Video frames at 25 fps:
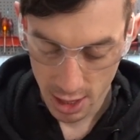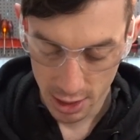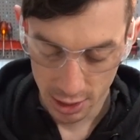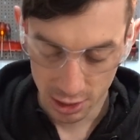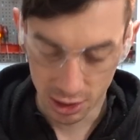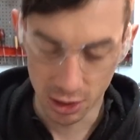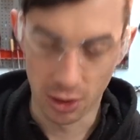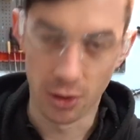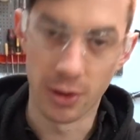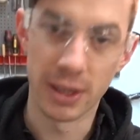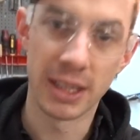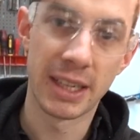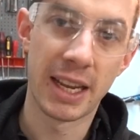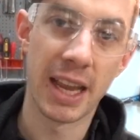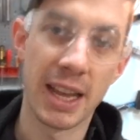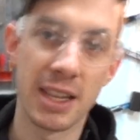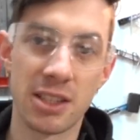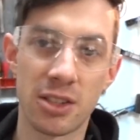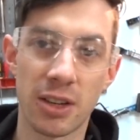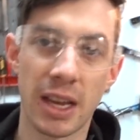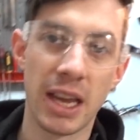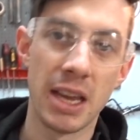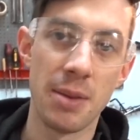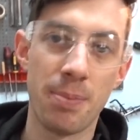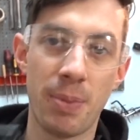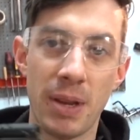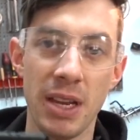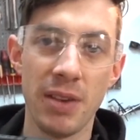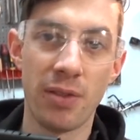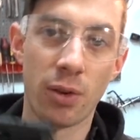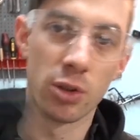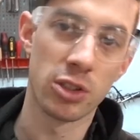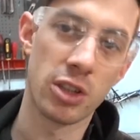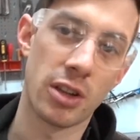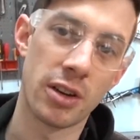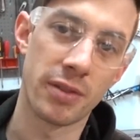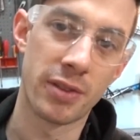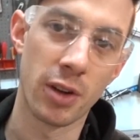So in case your AP
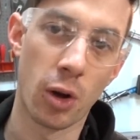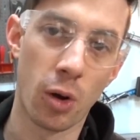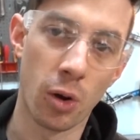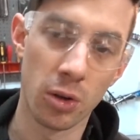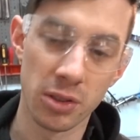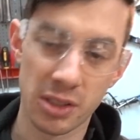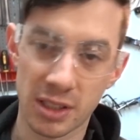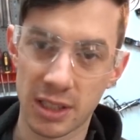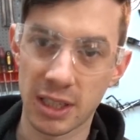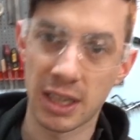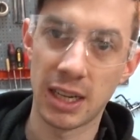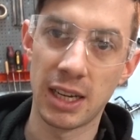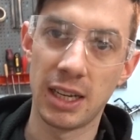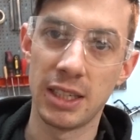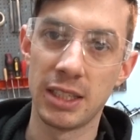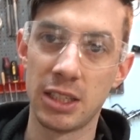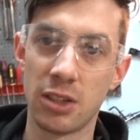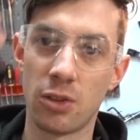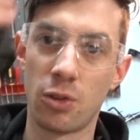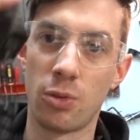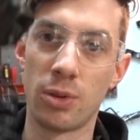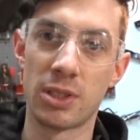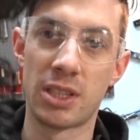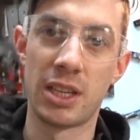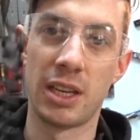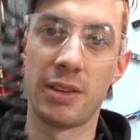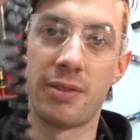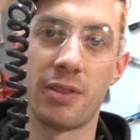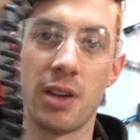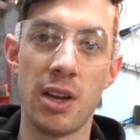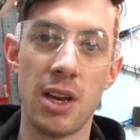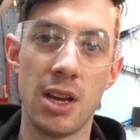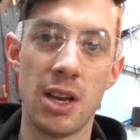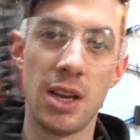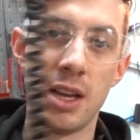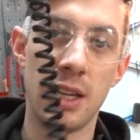falls out of your holster, you always have